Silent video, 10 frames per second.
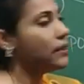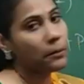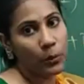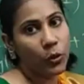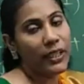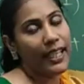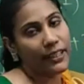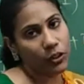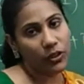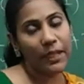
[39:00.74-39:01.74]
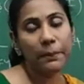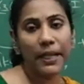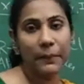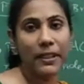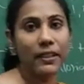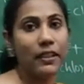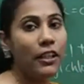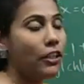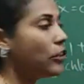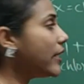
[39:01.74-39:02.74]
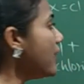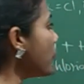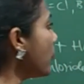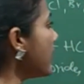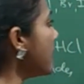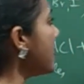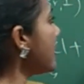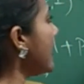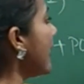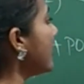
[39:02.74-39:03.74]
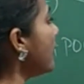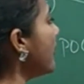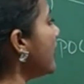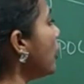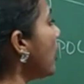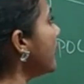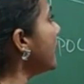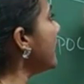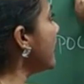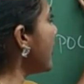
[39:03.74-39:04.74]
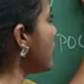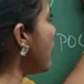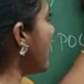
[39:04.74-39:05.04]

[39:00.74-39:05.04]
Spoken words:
more reactive than primary. Okay, so this is reactivity order in case of